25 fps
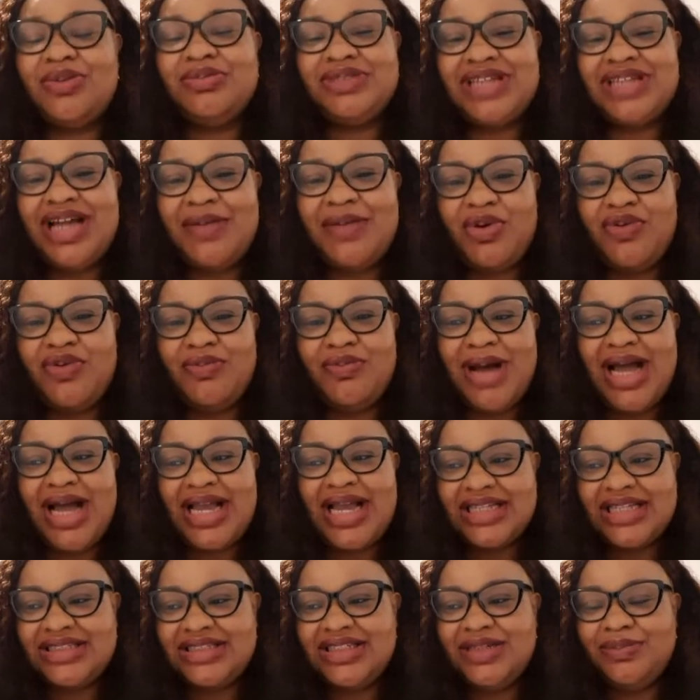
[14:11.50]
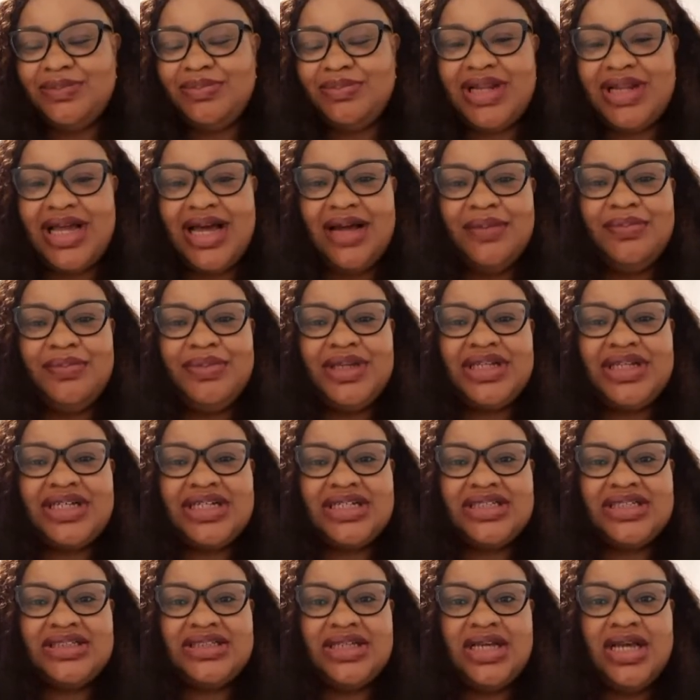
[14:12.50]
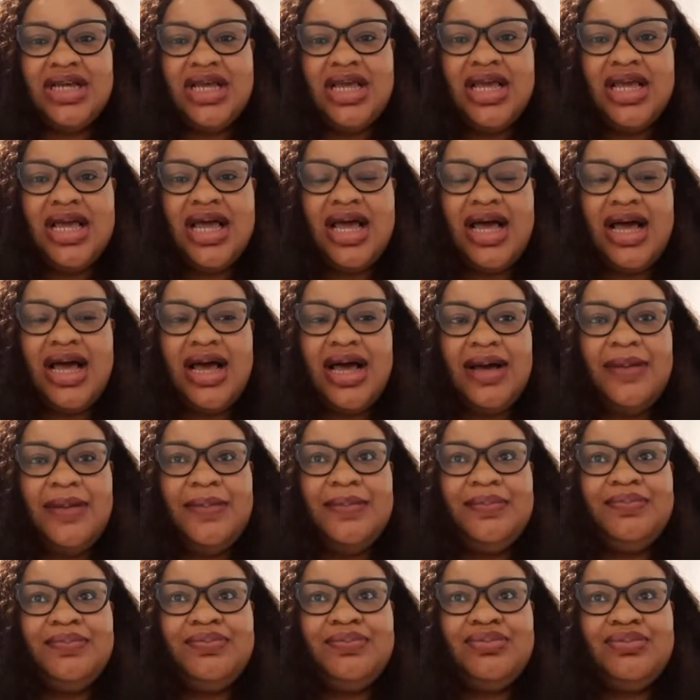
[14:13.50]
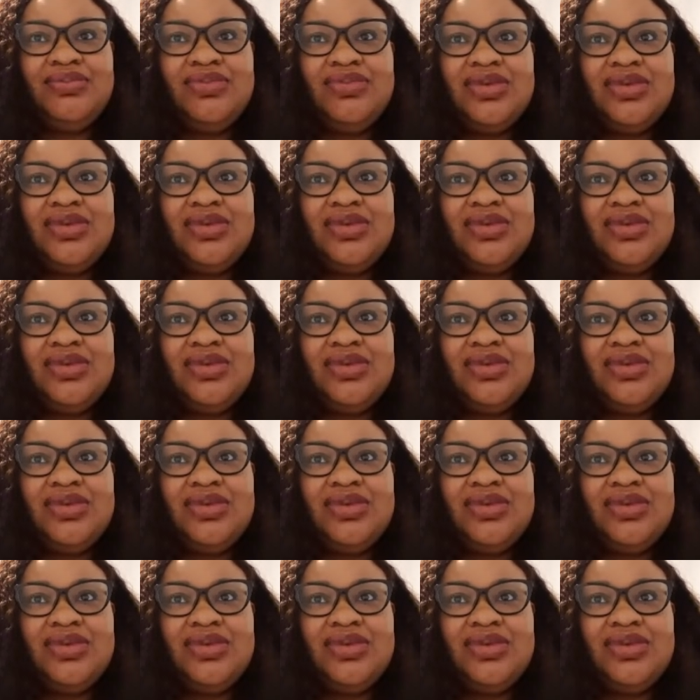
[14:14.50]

type of marketing plan, because um